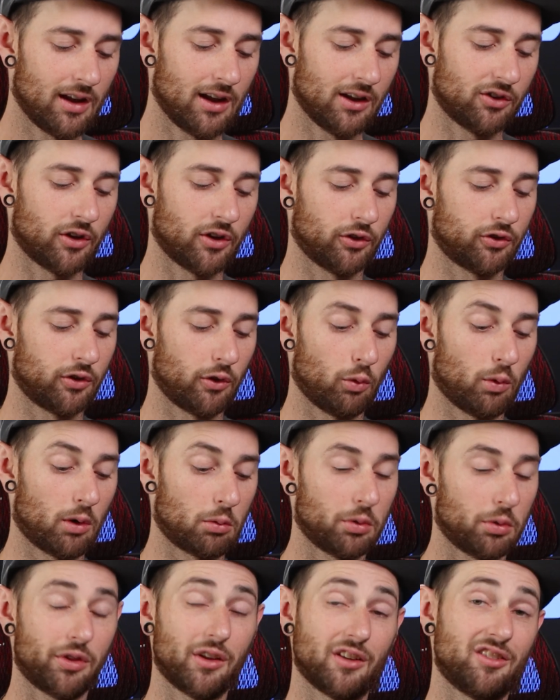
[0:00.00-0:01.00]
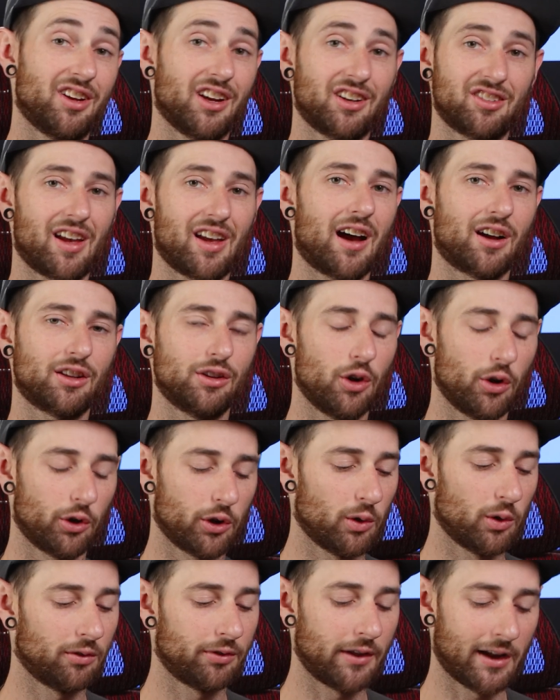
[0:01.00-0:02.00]
It's also the one with the TikTok
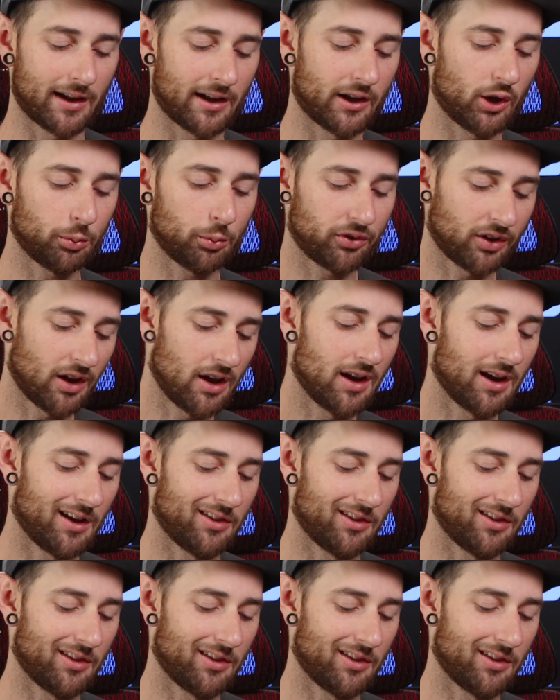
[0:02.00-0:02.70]
logo if that helps.